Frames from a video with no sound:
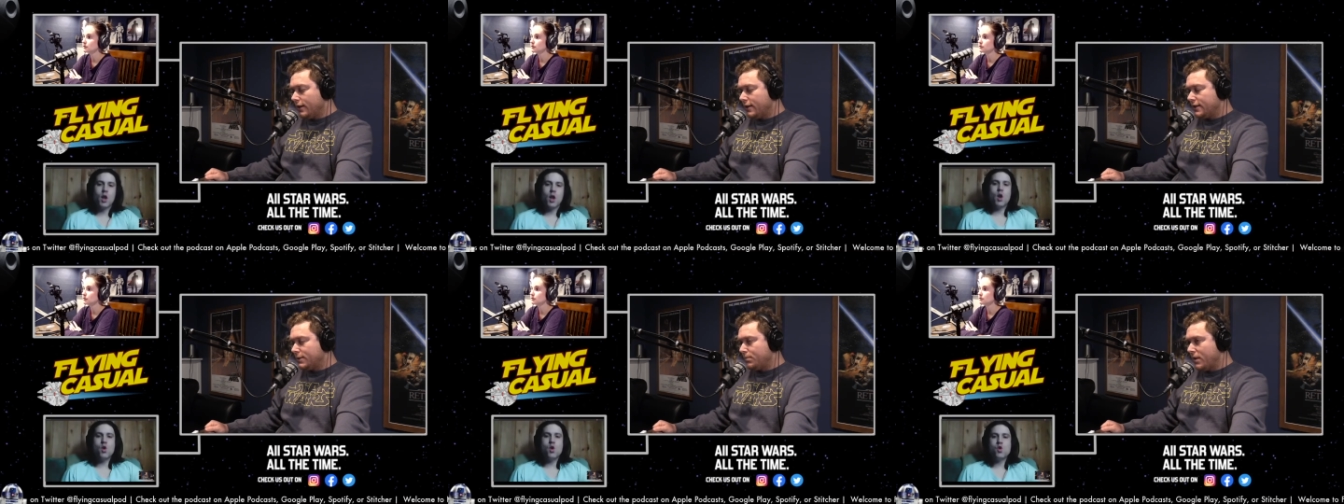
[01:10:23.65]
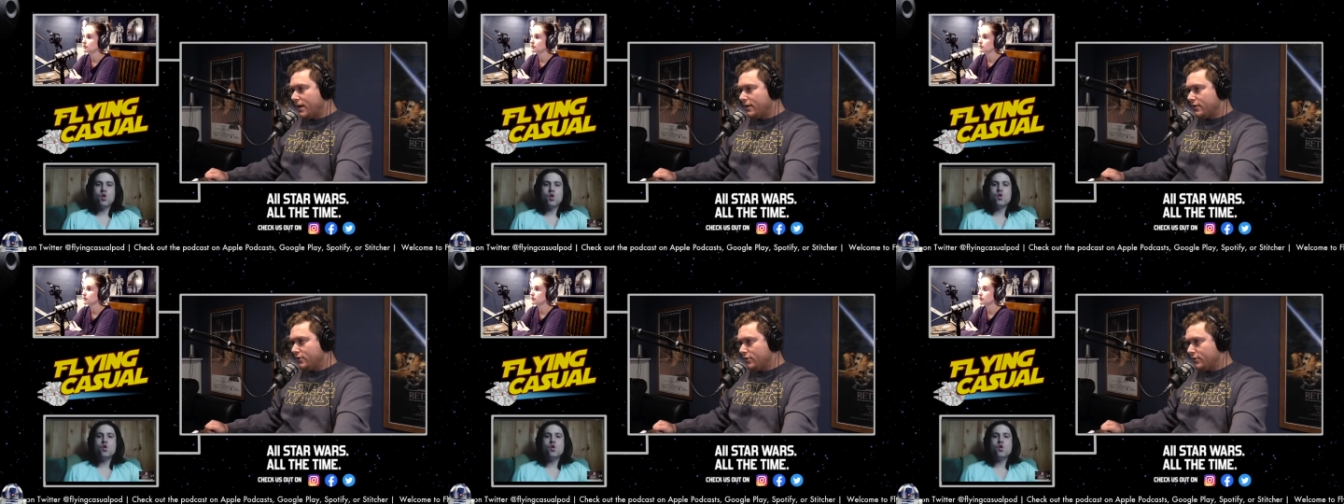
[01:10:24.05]

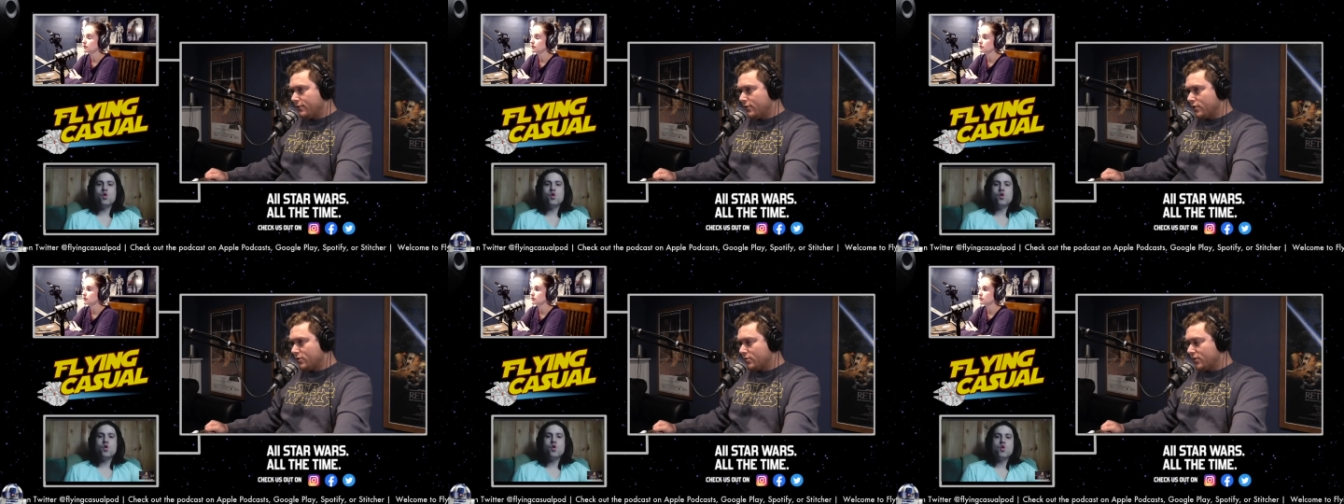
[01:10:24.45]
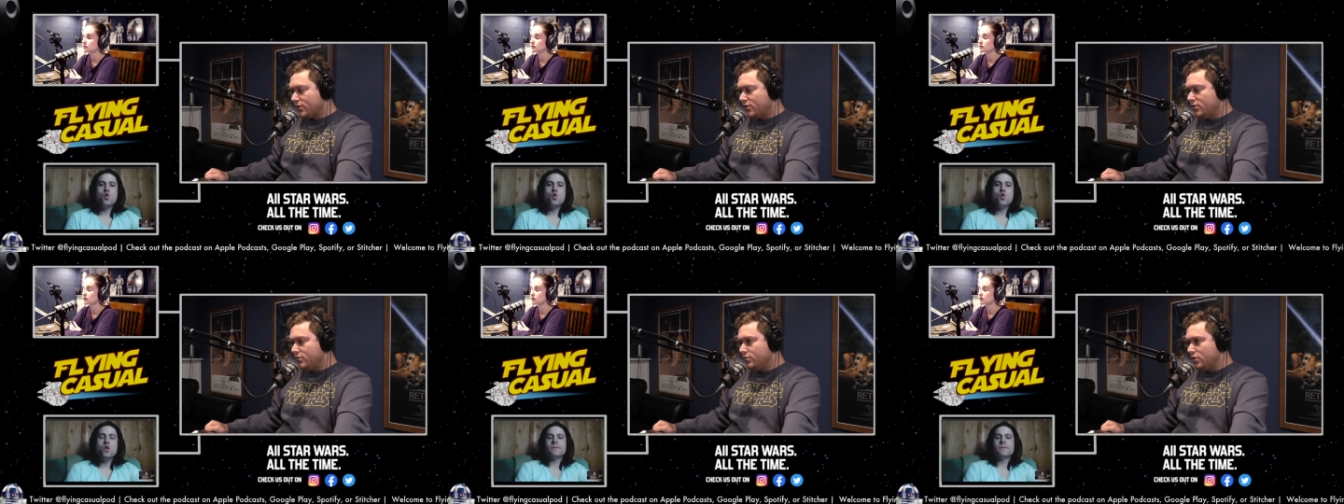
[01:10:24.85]
expanded universe with
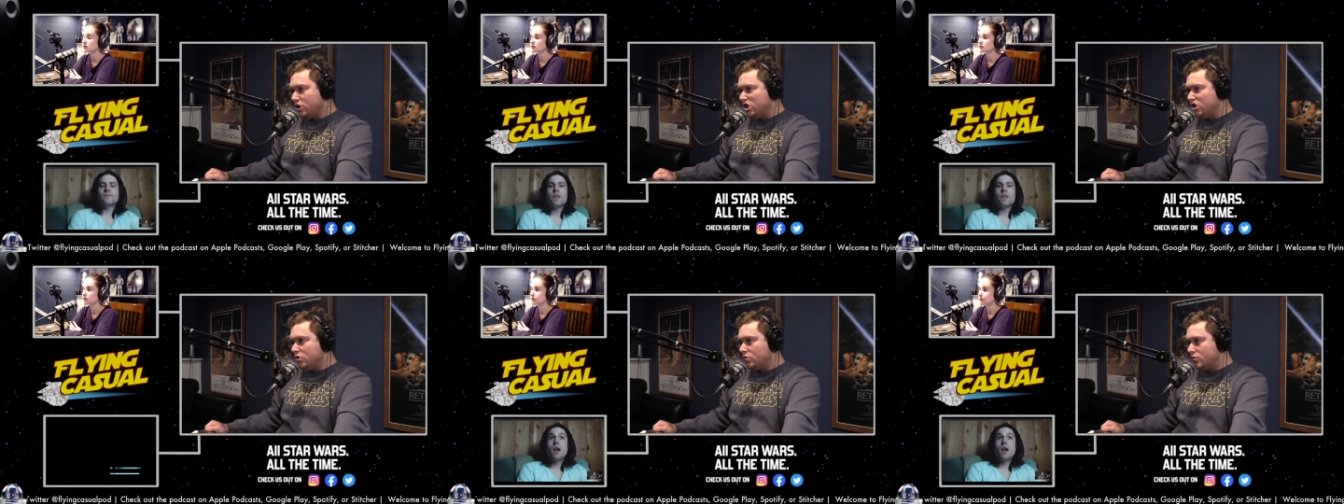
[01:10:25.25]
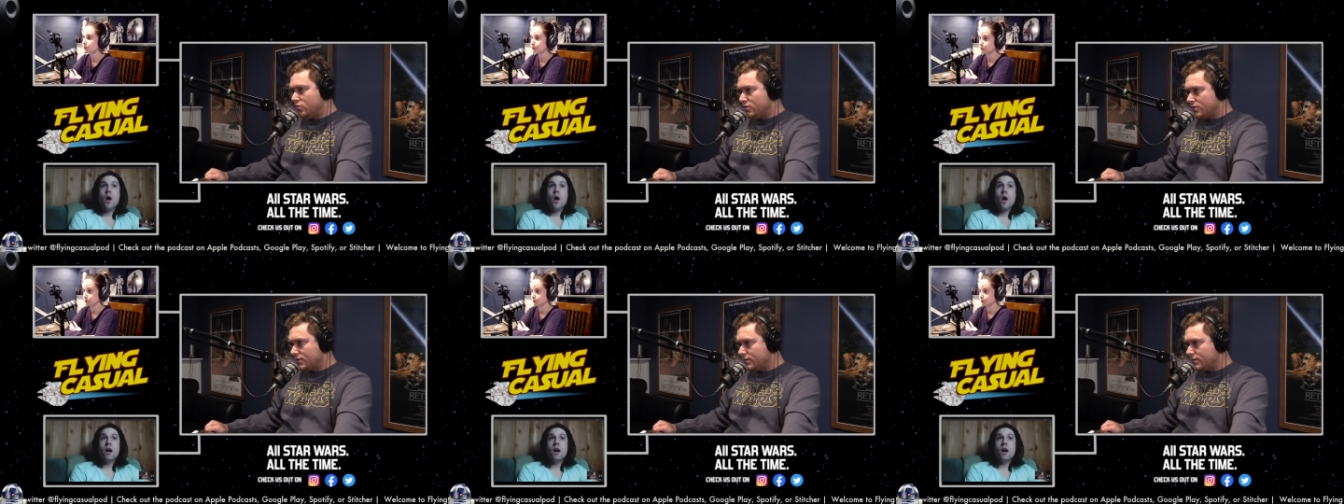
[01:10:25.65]
two U's.